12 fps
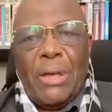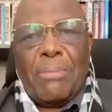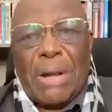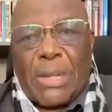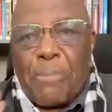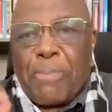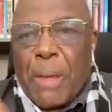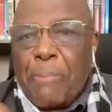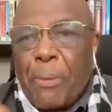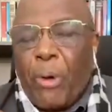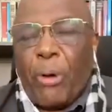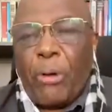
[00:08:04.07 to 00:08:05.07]
But
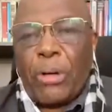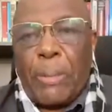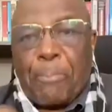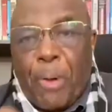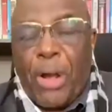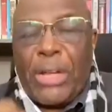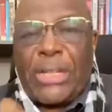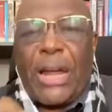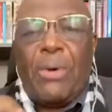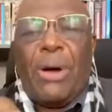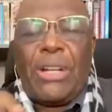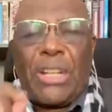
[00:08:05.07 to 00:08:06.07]
people, the point
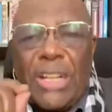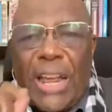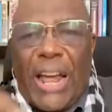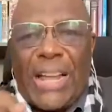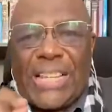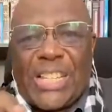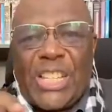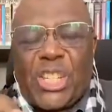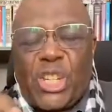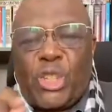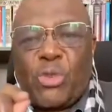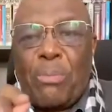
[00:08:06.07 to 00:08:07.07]
I want the
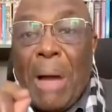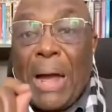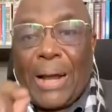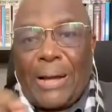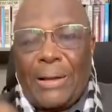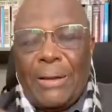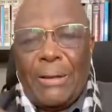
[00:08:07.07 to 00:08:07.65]
ICC to mark,